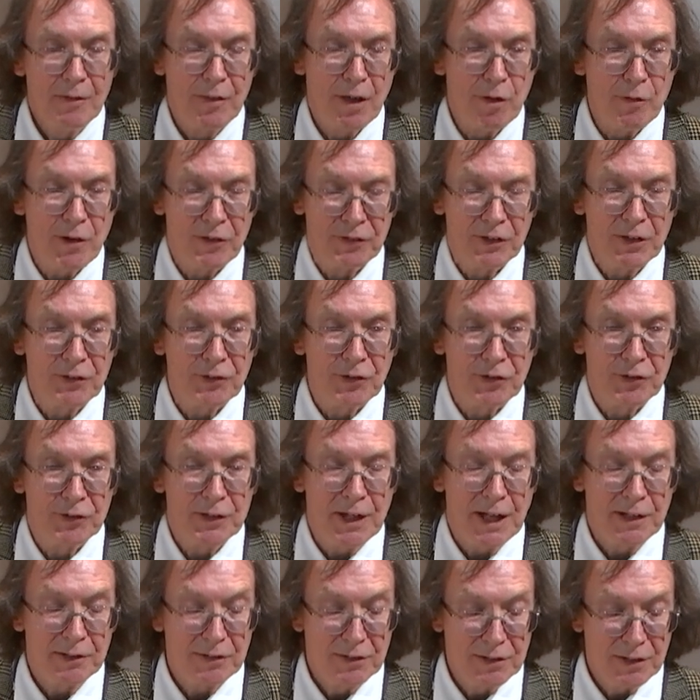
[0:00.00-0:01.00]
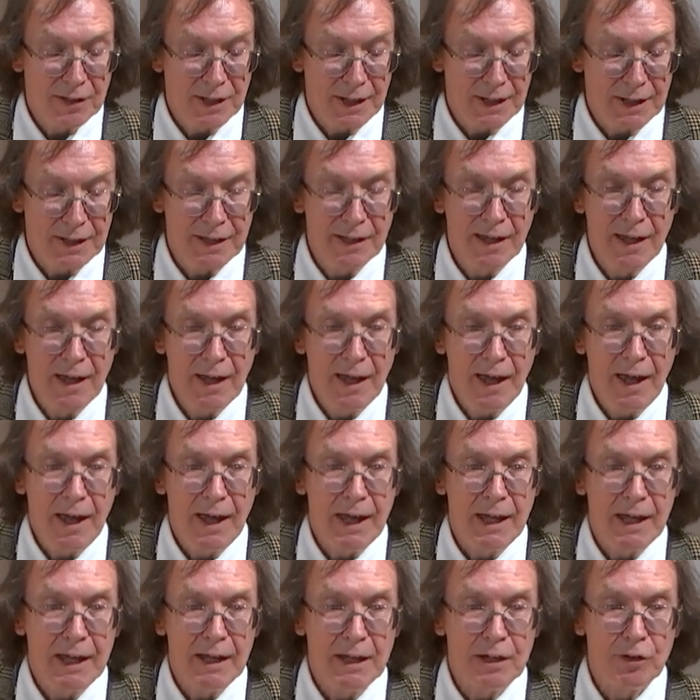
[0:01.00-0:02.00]
There is incidentally
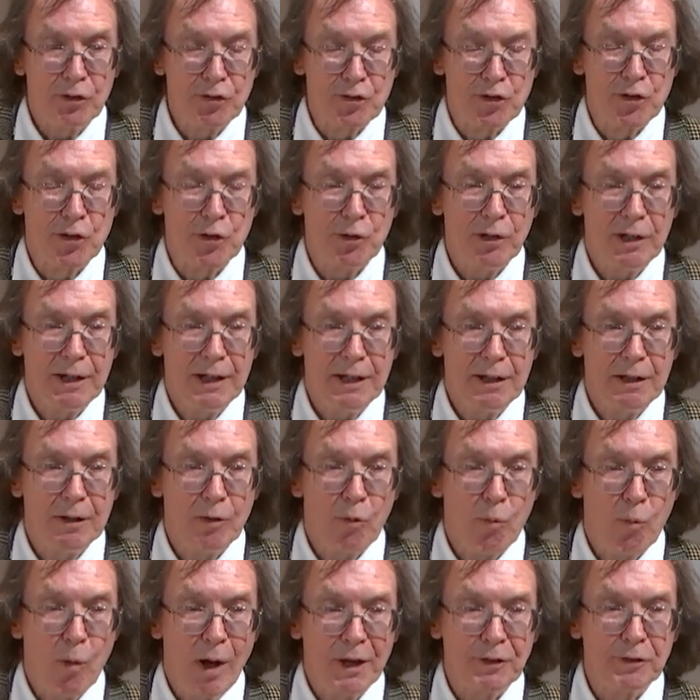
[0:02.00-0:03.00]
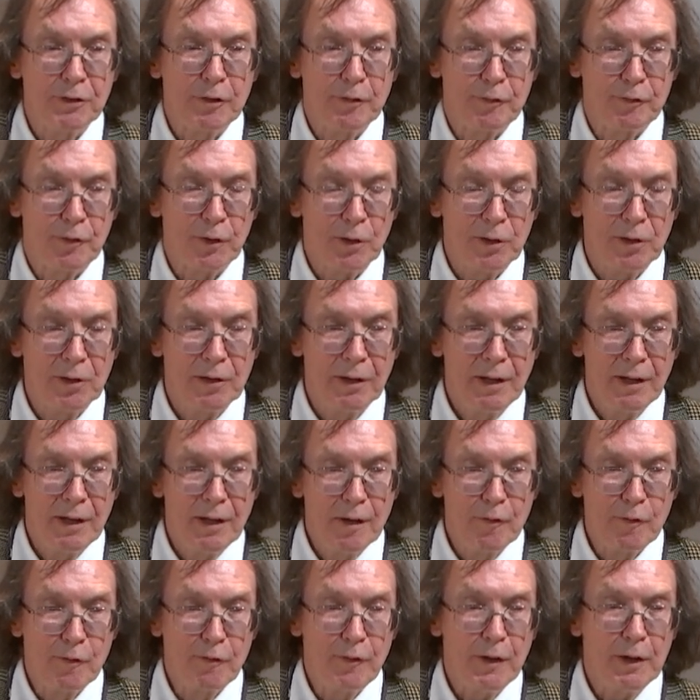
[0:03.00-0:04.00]
a truly wonderful
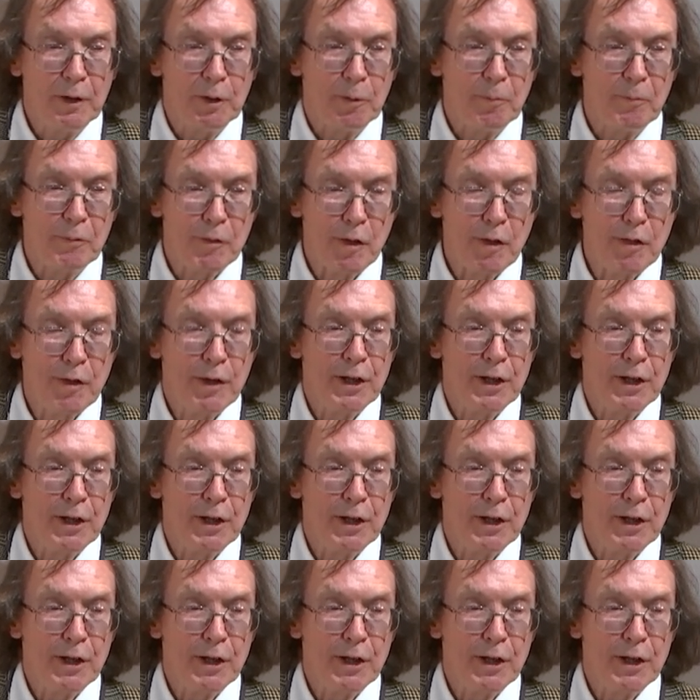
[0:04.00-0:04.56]
film, The